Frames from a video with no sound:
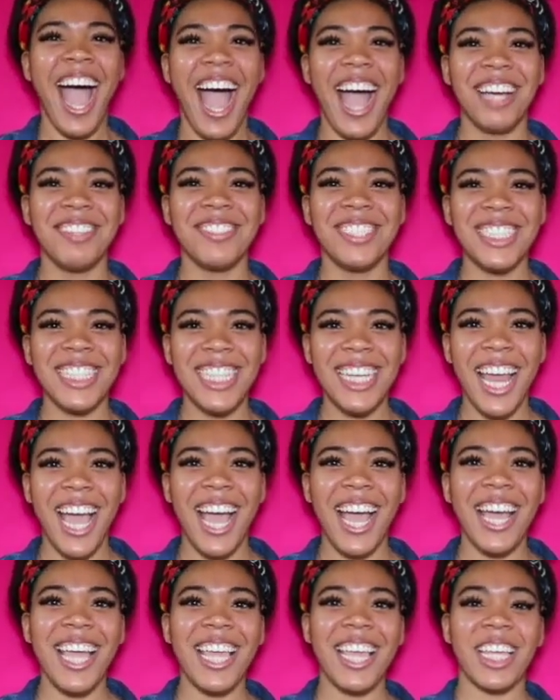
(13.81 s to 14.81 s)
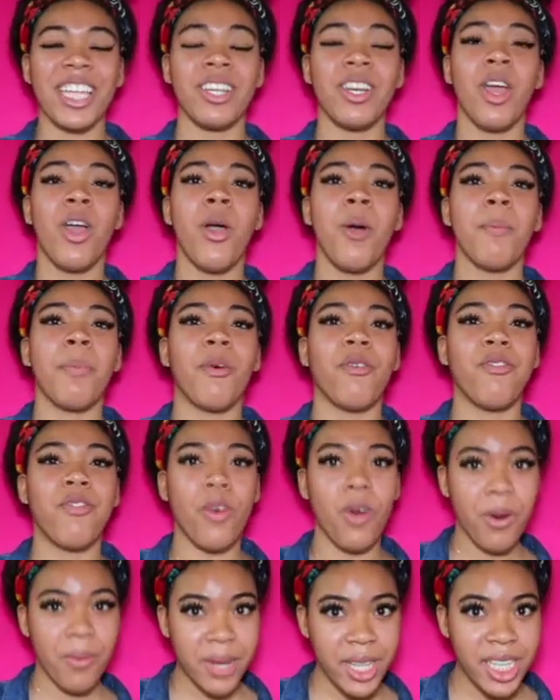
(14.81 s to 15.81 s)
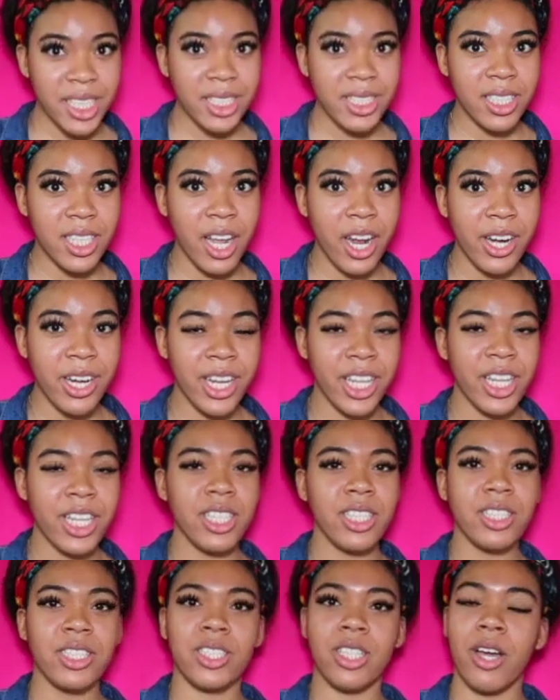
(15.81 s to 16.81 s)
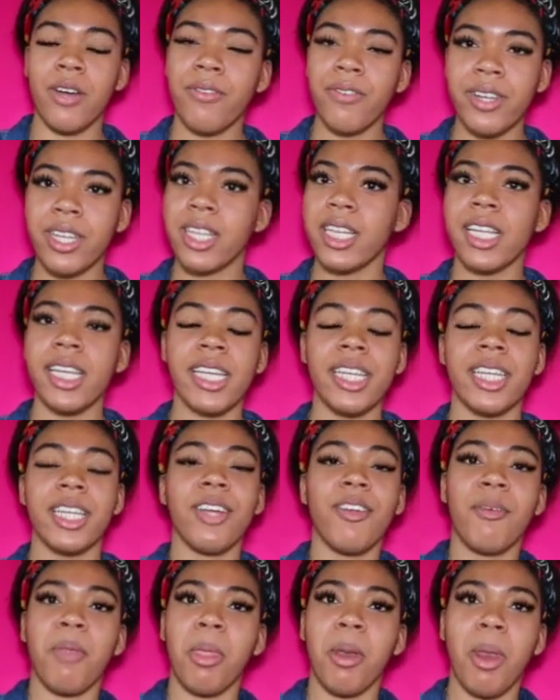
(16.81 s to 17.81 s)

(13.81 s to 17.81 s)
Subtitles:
I'm Sana, and before we get started, don't forget